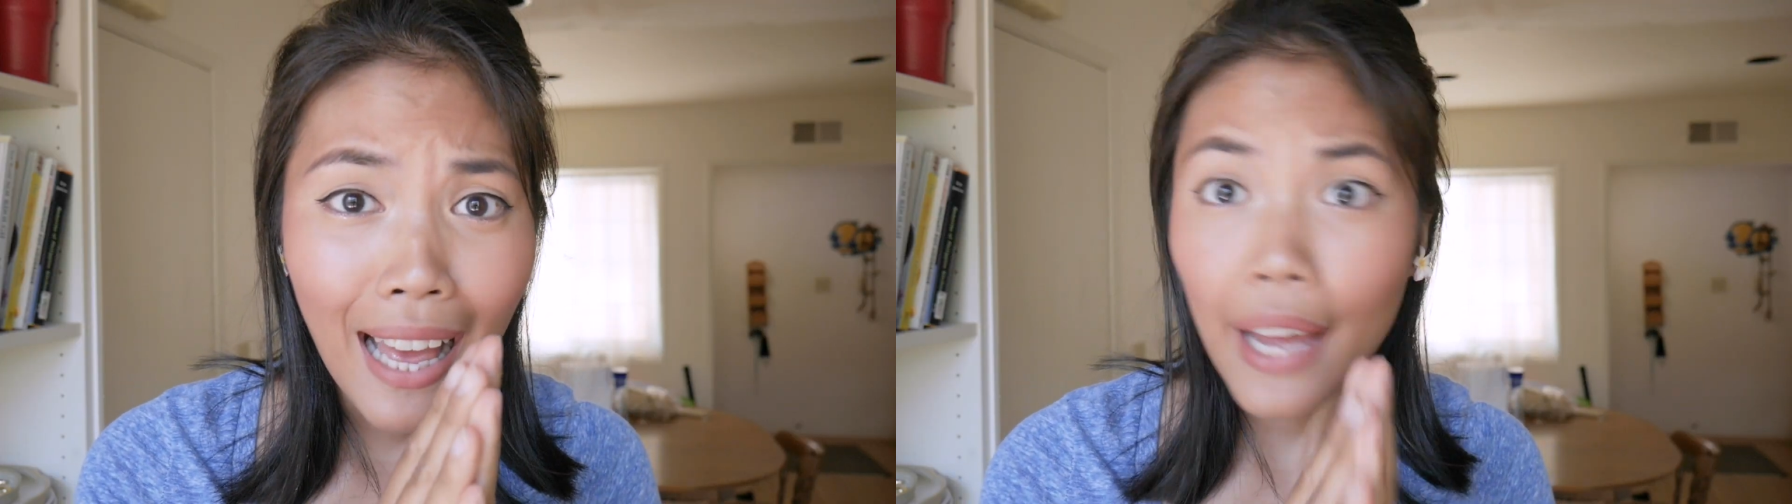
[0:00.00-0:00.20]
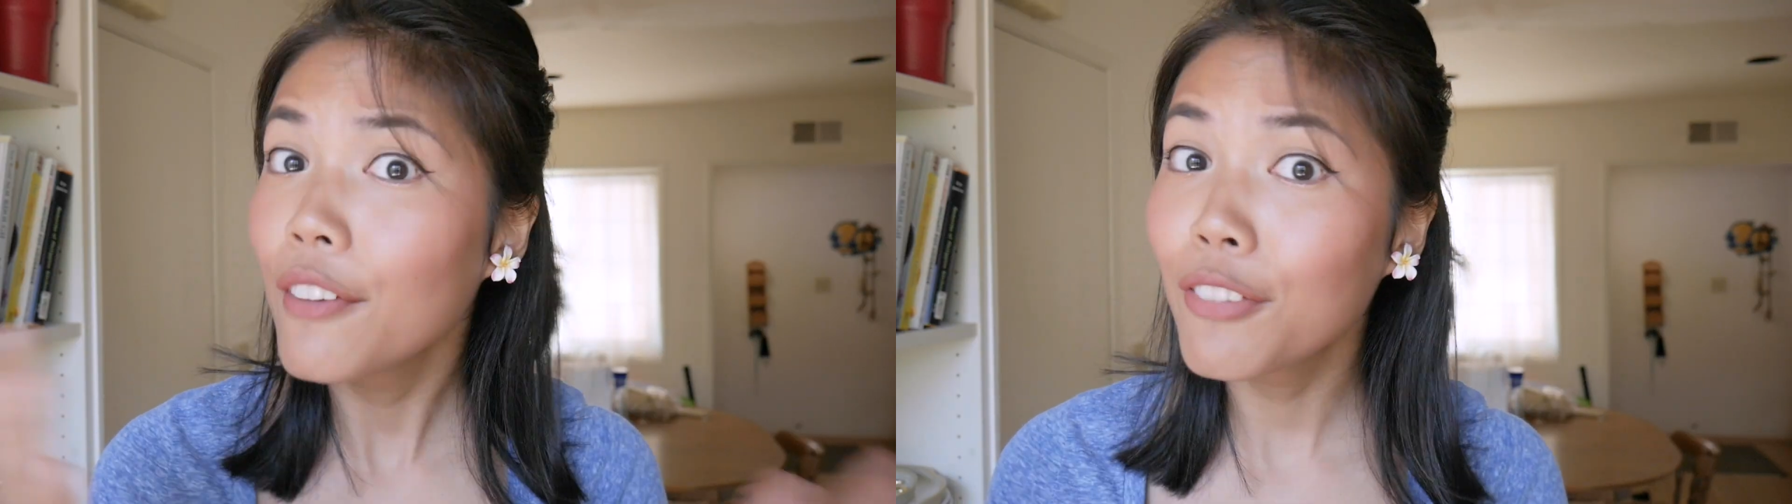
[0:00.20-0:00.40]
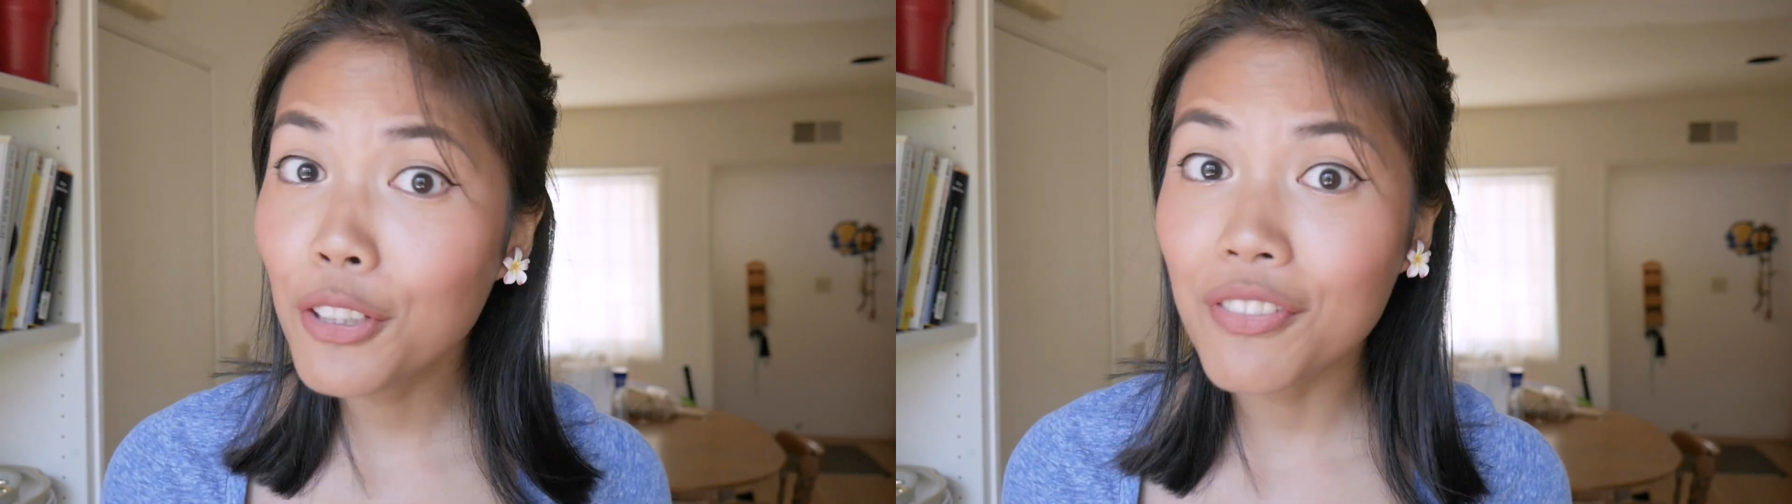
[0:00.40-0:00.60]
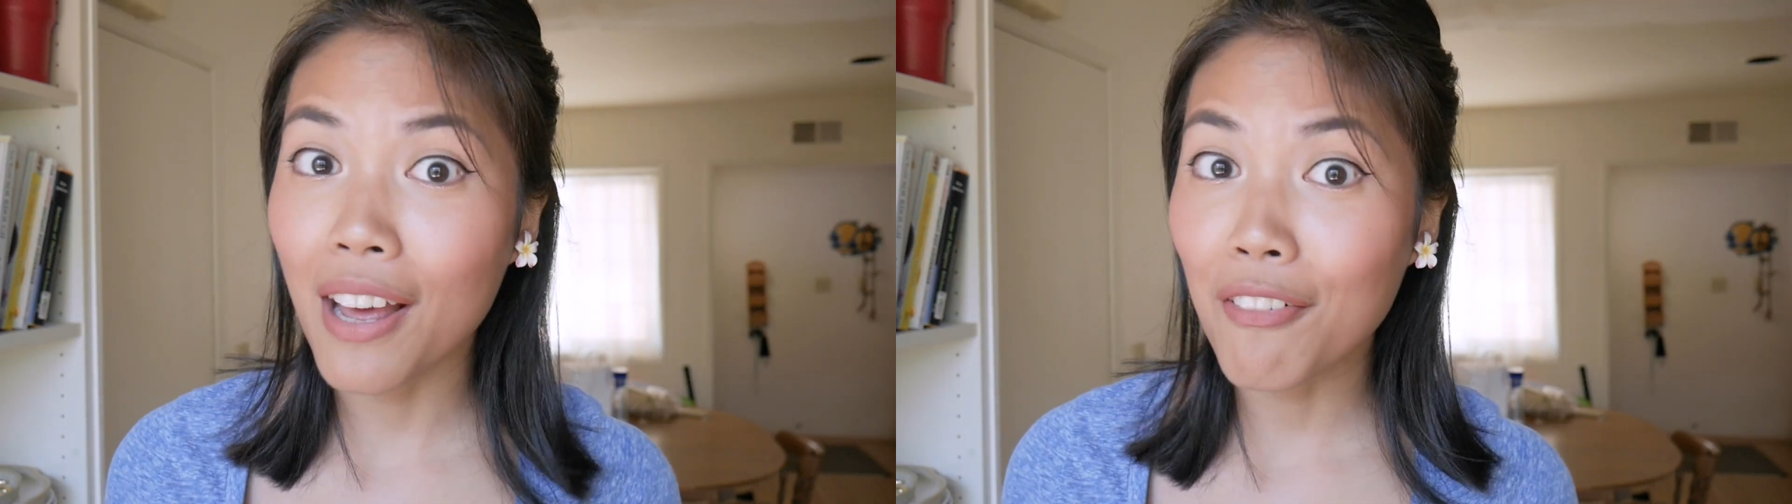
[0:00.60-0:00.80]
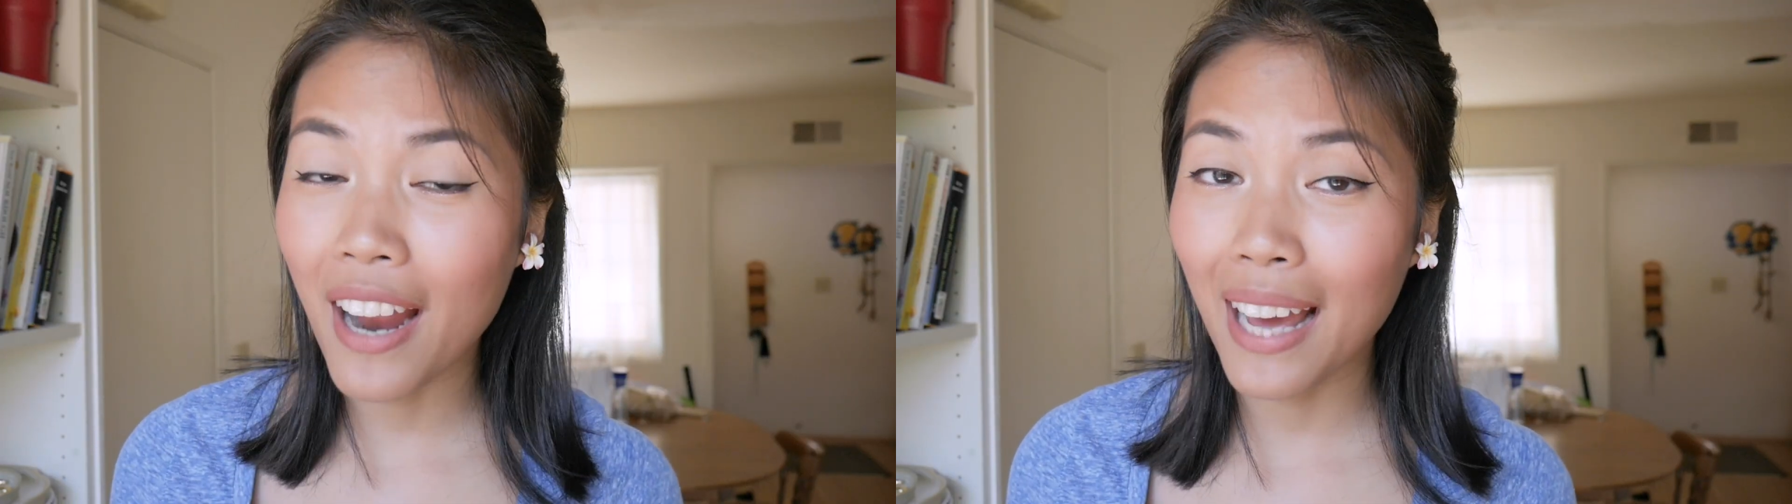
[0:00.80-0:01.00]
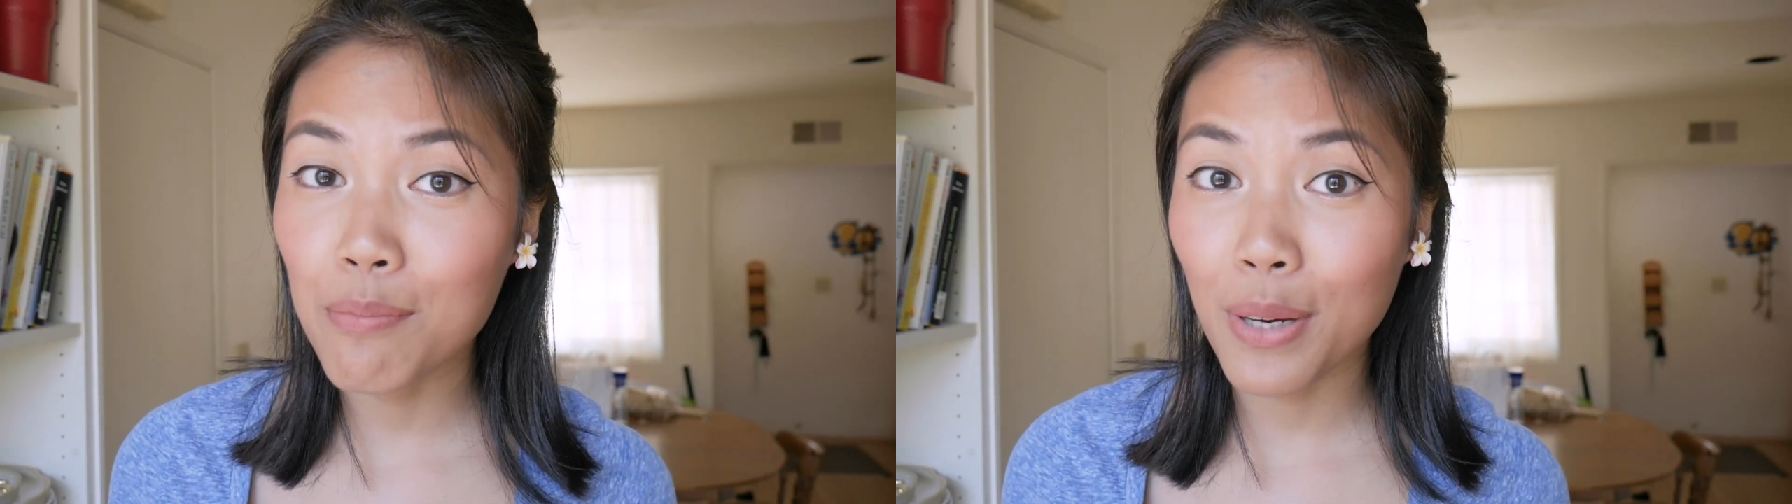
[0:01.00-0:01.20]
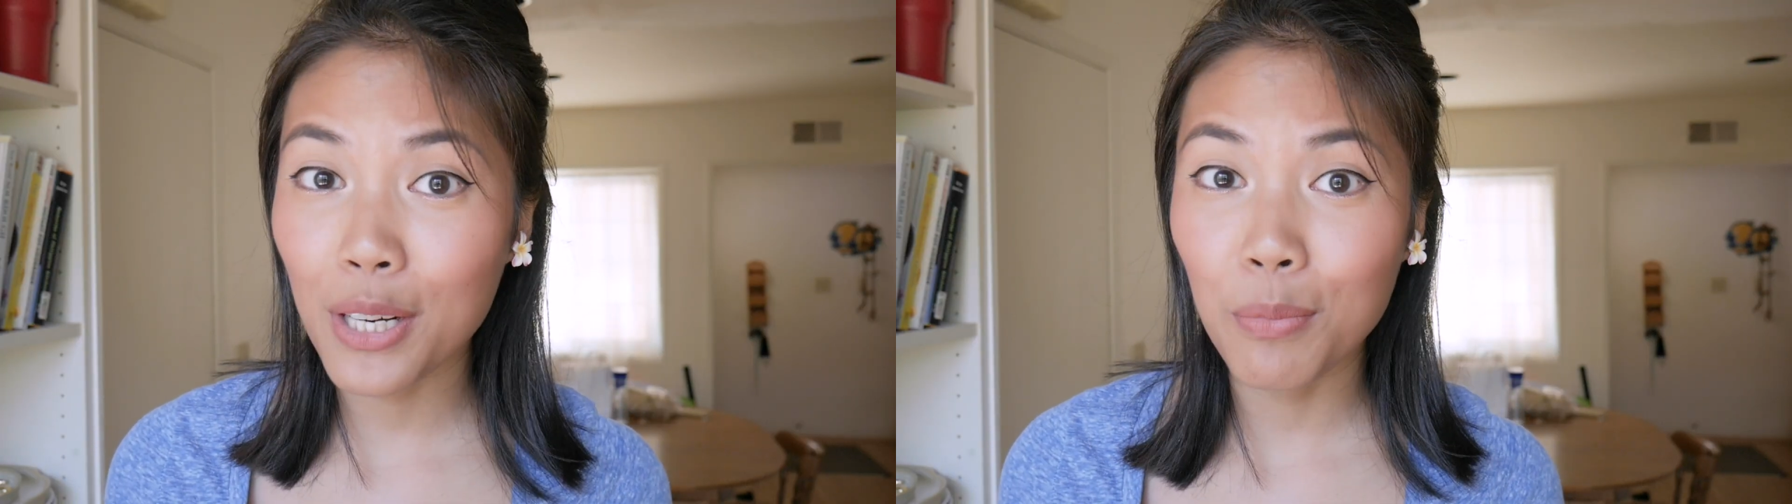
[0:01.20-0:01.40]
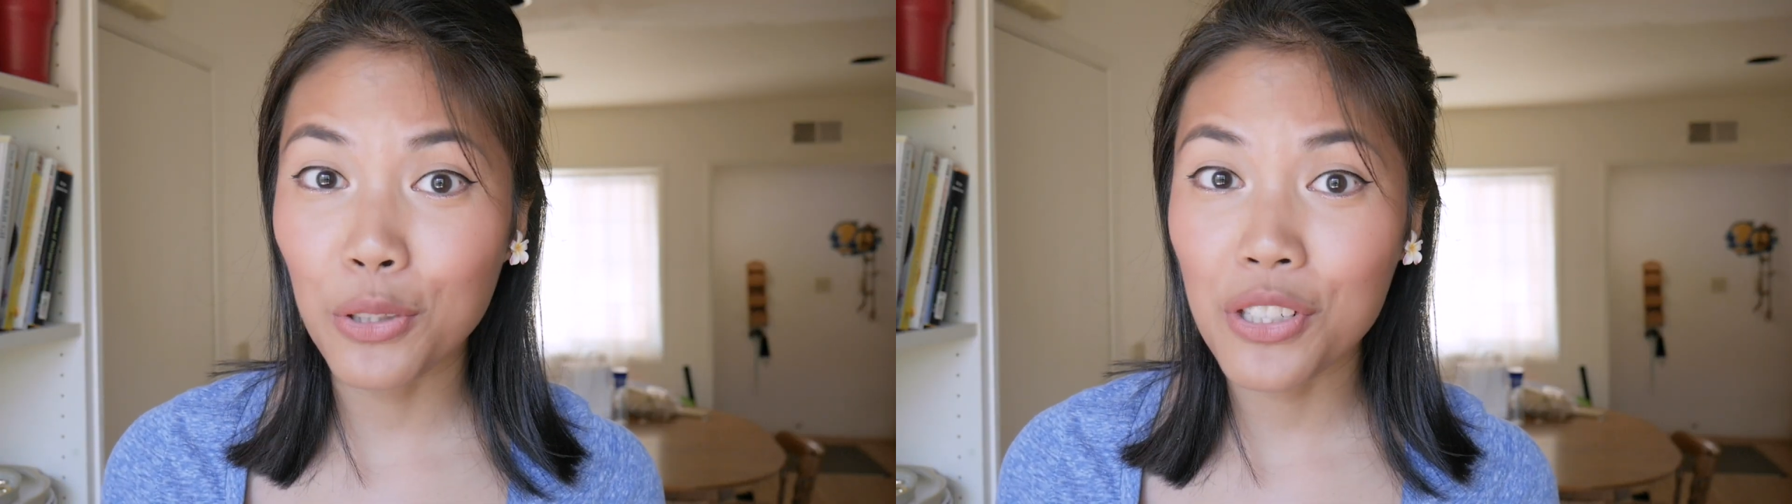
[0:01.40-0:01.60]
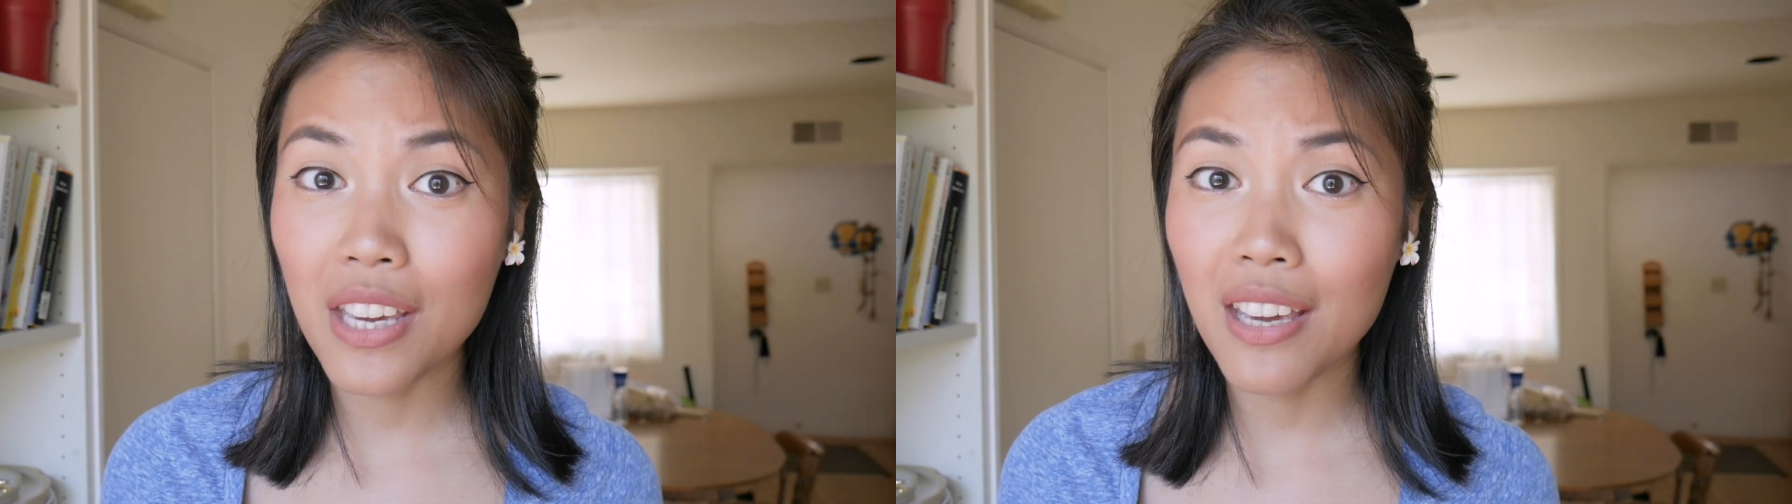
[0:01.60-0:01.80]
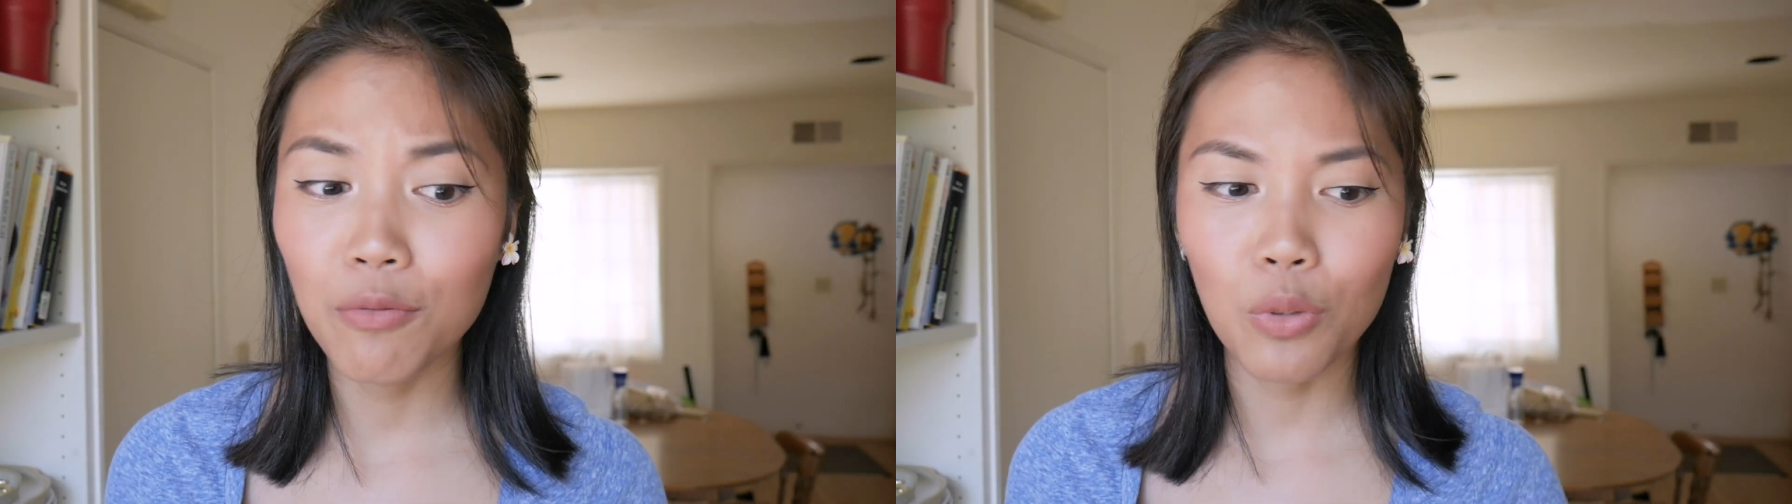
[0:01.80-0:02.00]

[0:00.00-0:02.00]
And if you've never had butter mochi,